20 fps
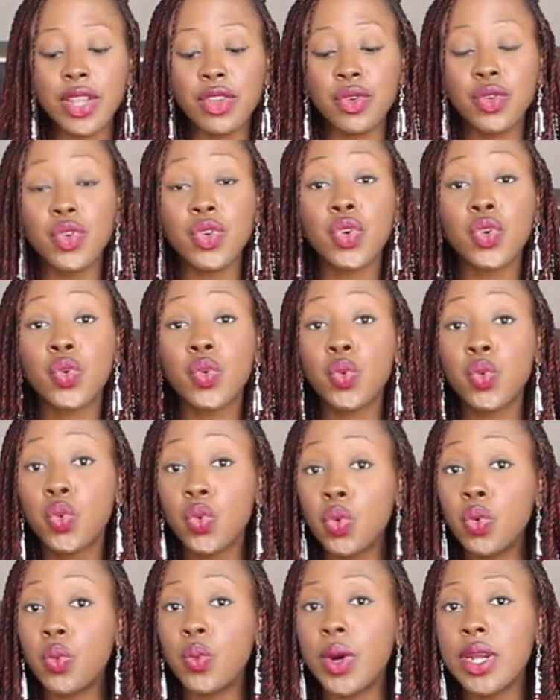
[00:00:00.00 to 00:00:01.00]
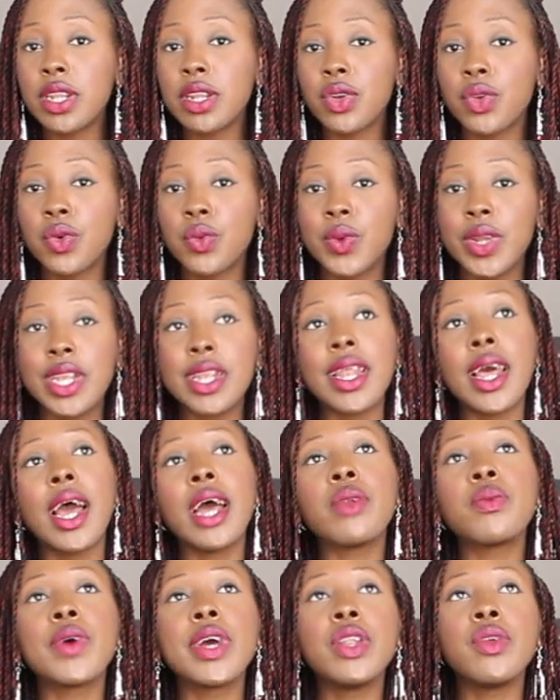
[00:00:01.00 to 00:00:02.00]
What you do want to do with
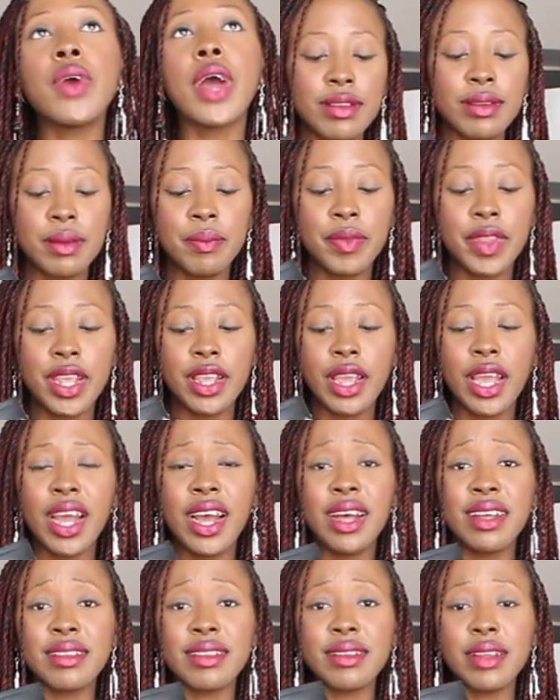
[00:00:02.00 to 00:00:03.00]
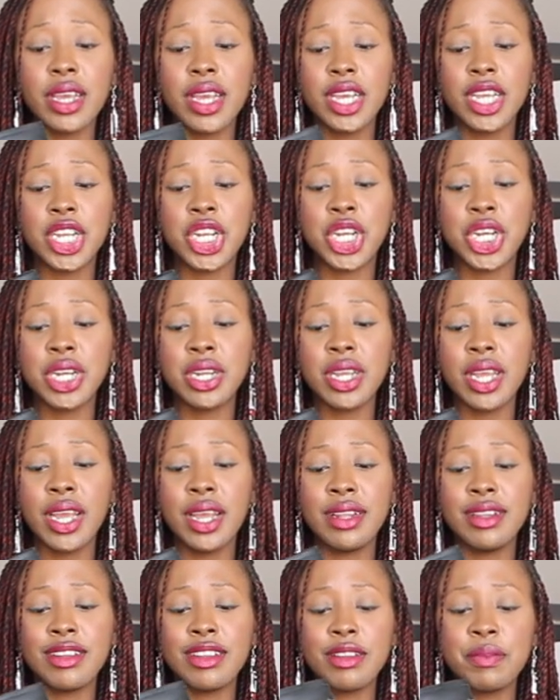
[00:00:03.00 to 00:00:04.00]
that when you have something as itchy
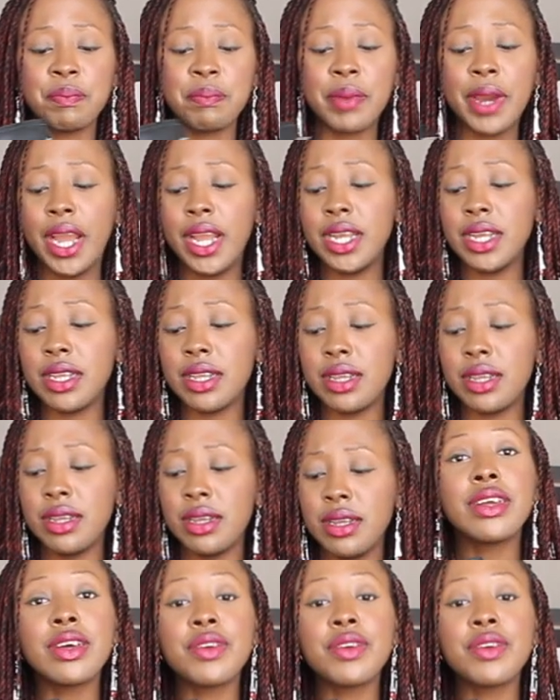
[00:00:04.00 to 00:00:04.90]
and spiky,